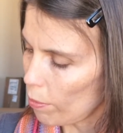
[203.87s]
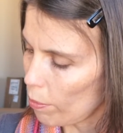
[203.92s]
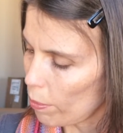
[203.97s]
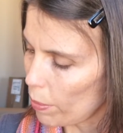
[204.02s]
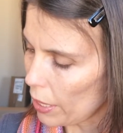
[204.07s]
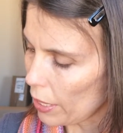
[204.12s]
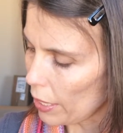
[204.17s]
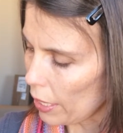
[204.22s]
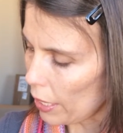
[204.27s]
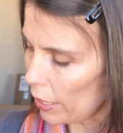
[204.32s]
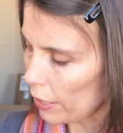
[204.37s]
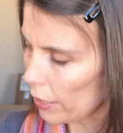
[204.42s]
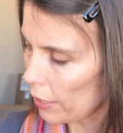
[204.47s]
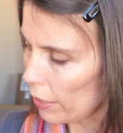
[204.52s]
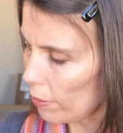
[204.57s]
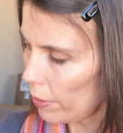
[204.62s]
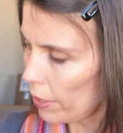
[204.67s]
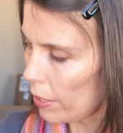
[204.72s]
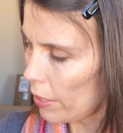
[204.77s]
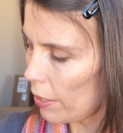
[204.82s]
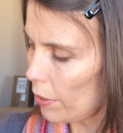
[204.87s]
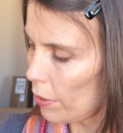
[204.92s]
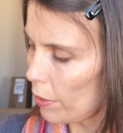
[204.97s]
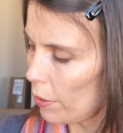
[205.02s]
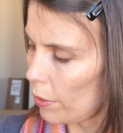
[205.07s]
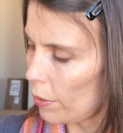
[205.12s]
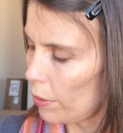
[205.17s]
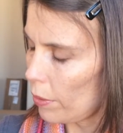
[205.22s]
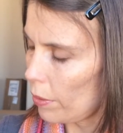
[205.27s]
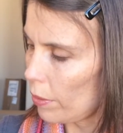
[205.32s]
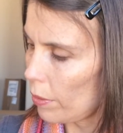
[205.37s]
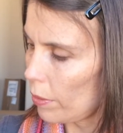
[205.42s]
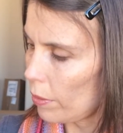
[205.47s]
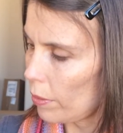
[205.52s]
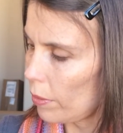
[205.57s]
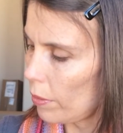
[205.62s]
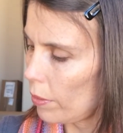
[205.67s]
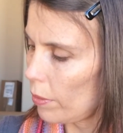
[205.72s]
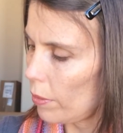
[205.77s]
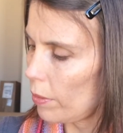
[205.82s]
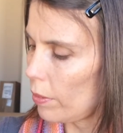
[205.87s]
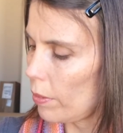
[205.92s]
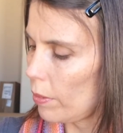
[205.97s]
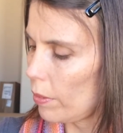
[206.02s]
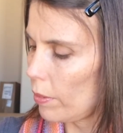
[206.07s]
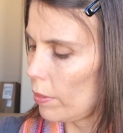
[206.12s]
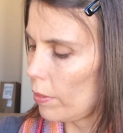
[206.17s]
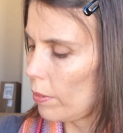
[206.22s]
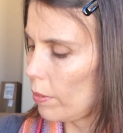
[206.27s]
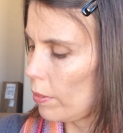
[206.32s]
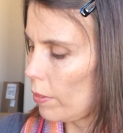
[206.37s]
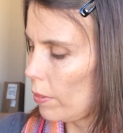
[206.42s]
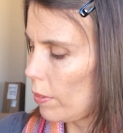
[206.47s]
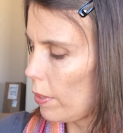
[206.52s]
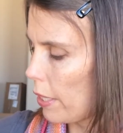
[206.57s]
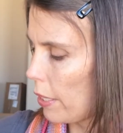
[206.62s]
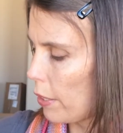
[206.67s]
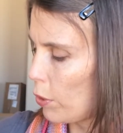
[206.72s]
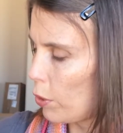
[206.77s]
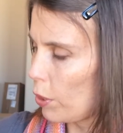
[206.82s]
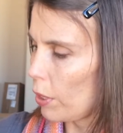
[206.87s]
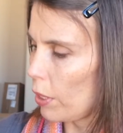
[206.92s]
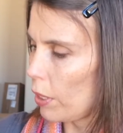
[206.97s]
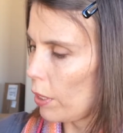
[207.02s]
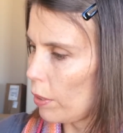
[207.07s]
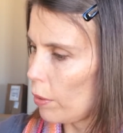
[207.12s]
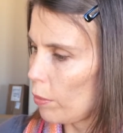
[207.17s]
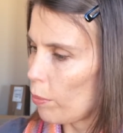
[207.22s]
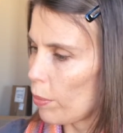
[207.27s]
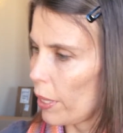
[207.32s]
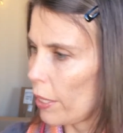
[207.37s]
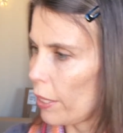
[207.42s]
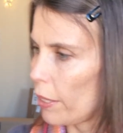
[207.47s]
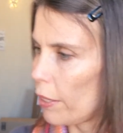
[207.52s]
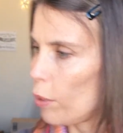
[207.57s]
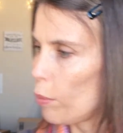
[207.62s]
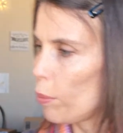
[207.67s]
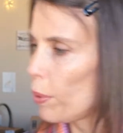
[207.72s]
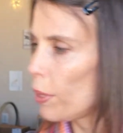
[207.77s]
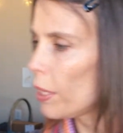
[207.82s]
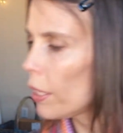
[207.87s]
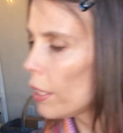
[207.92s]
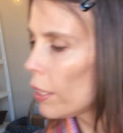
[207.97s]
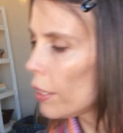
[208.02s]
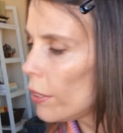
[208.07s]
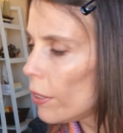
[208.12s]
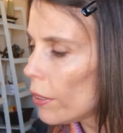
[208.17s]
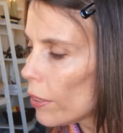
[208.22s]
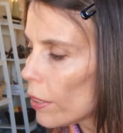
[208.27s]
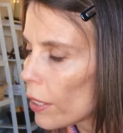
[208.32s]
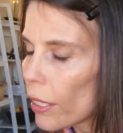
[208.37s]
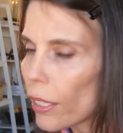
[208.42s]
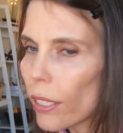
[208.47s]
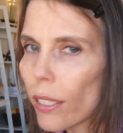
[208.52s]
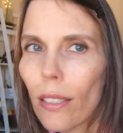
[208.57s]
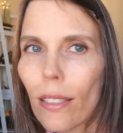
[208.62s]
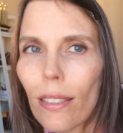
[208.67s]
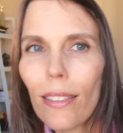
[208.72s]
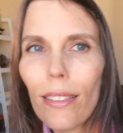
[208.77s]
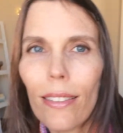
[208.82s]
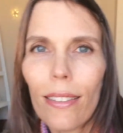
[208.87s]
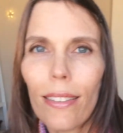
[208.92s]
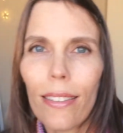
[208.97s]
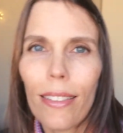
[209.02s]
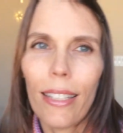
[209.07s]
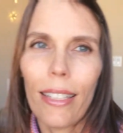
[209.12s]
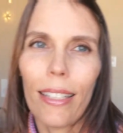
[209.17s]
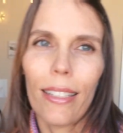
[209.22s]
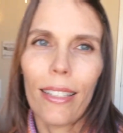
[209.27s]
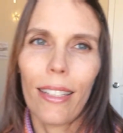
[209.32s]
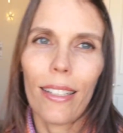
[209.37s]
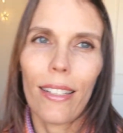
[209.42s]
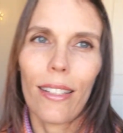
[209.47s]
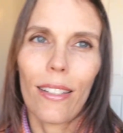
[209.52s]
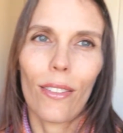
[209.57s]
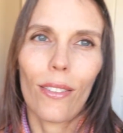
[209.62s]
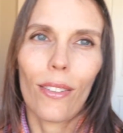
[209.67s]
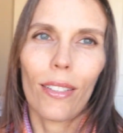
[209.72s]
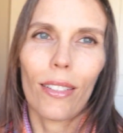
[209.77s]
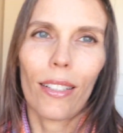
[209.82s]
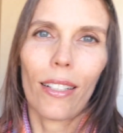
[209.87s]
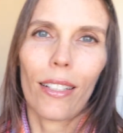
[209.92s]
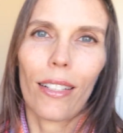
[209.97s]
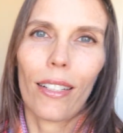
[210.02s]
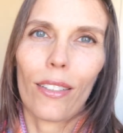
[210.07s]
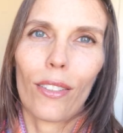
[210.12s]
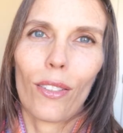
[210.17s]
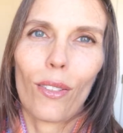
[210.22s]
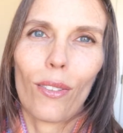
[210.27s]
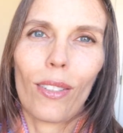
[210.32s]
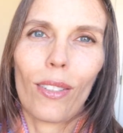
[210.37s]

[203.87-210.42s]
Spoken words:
but yeah, I can't wait to actually break it open and use it. Okay, let's go on to the next